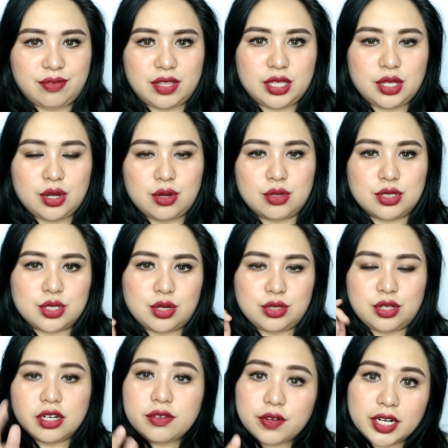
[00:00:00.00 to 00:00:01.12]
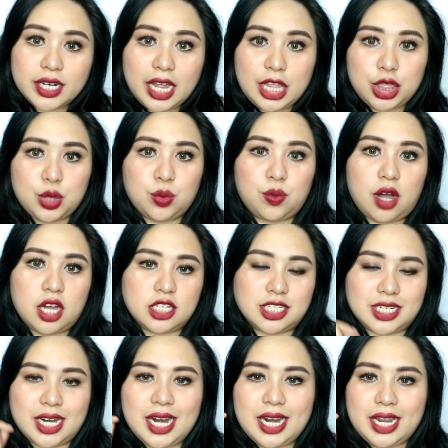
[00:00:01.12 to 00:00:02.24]
video. So don't forget to
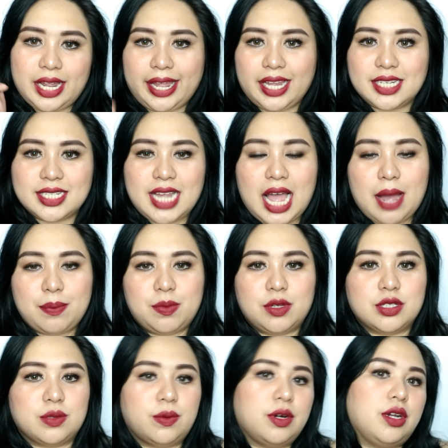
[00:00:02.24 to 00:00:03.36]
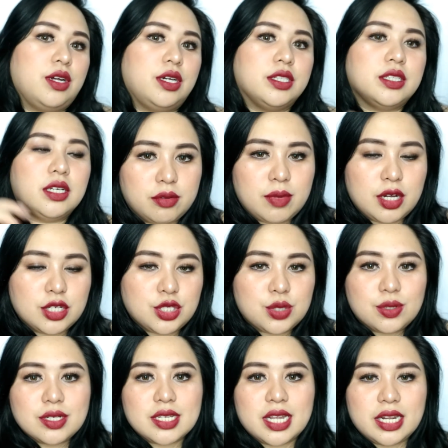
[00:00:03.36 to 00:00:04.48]
watch It's Apples World, the mga
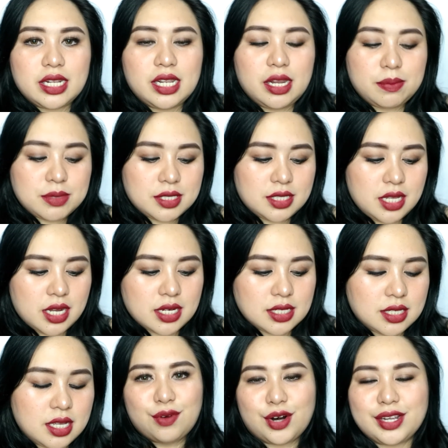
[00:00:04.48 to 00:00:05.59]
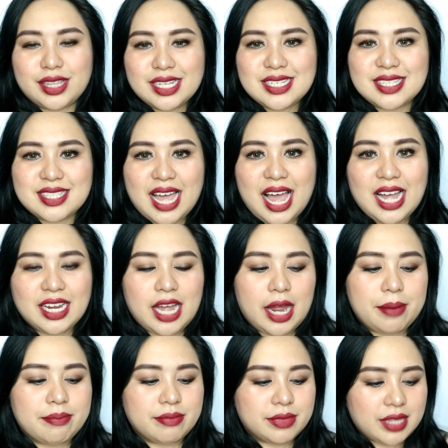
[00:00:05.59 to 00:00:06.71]
chosen lipsticks. For this tag,
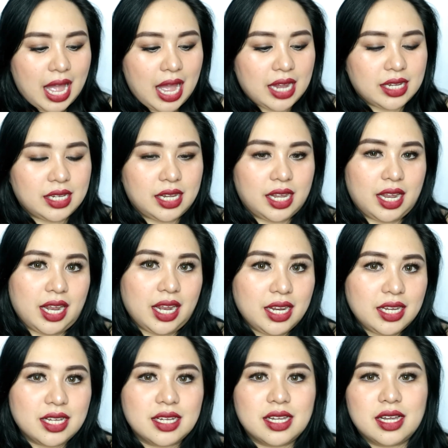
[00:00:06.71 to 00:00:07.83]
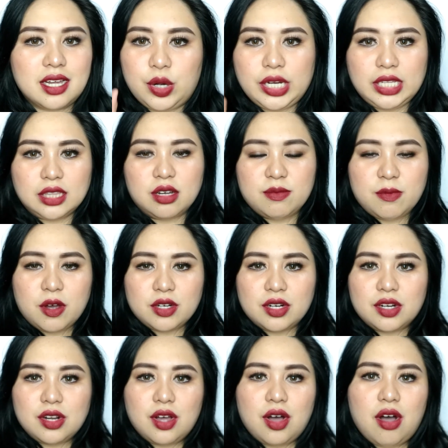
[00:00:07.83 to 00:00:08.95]
I'm tagging
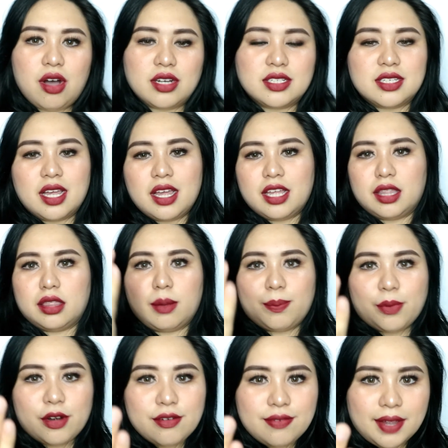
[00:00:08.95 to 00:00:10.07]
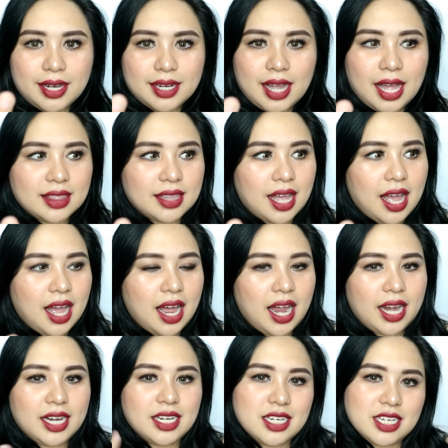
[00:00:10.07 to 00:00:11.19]
Mojitomonologues, The Perfect
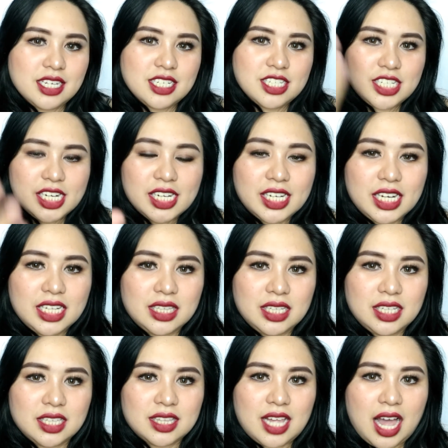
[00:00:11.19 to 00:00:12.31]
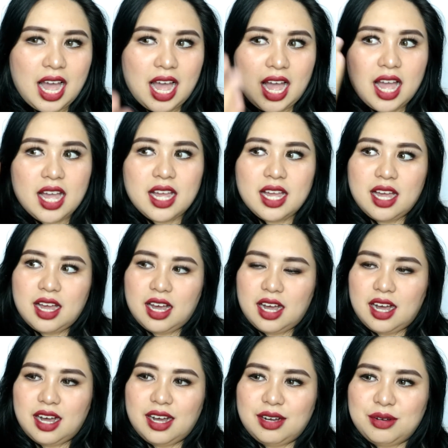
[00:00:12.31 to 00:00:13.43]
Cateye, Chinkytita,
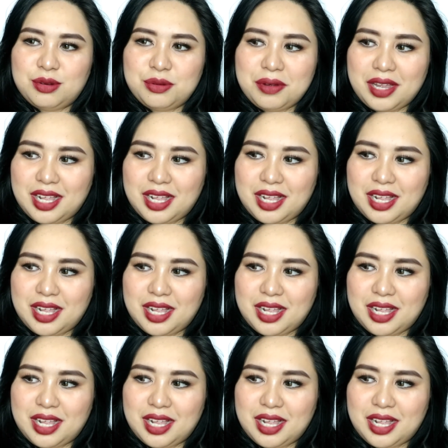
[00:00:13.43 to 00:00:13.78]
who